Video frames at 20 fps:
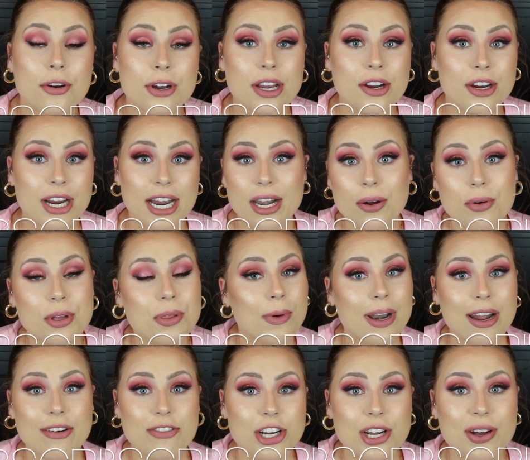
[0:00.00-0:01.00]
Don't forget to
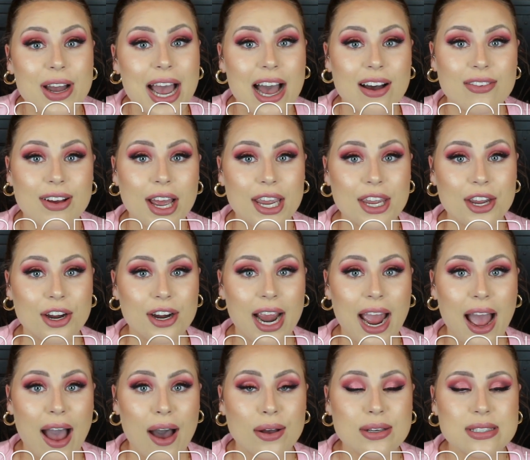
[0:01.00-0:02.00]
subscribe if you have
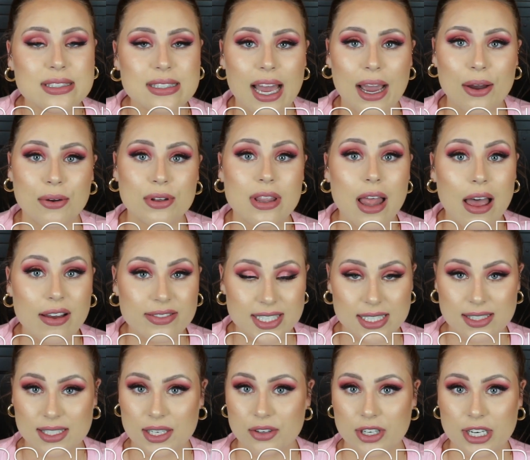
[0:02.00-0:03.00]
not already
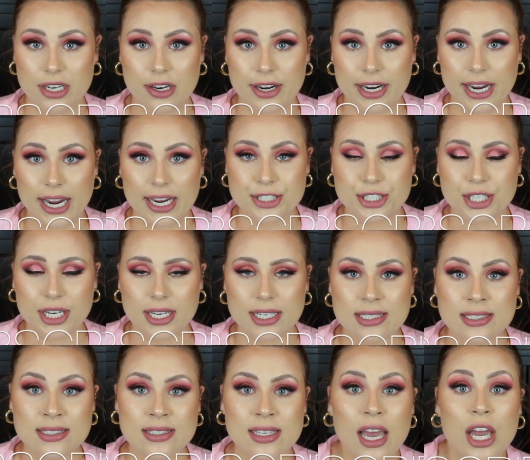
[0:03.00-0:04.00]
and leave me a comment down
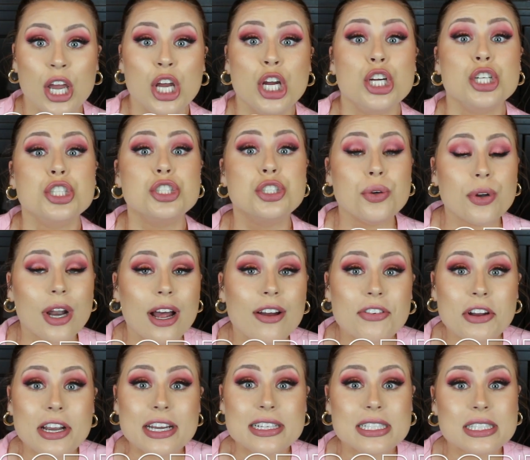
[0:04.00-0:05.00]
below.
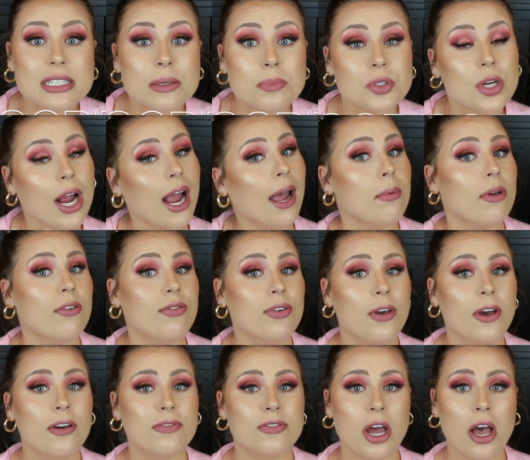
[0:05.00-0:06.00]
Anyways, enough chit
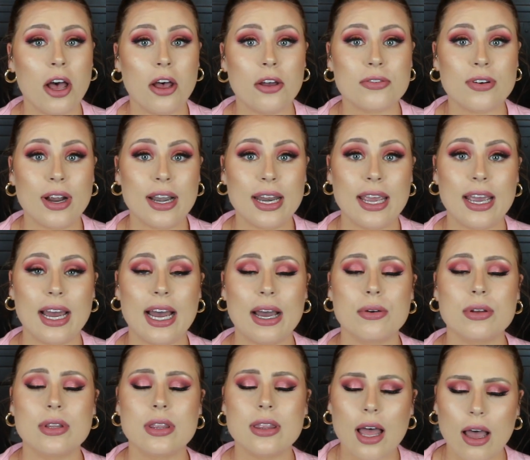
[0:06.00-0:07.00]
chat. Let's just get
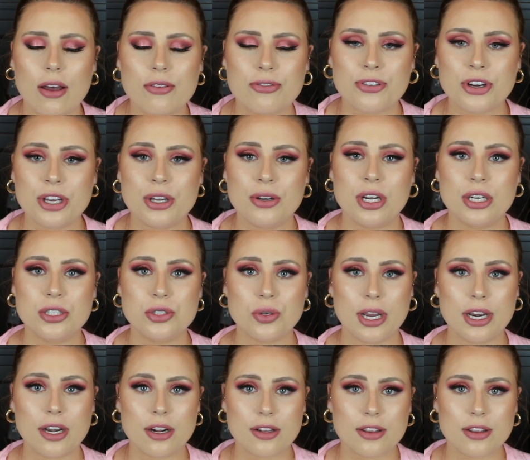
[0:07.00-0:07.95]
into this quick makeup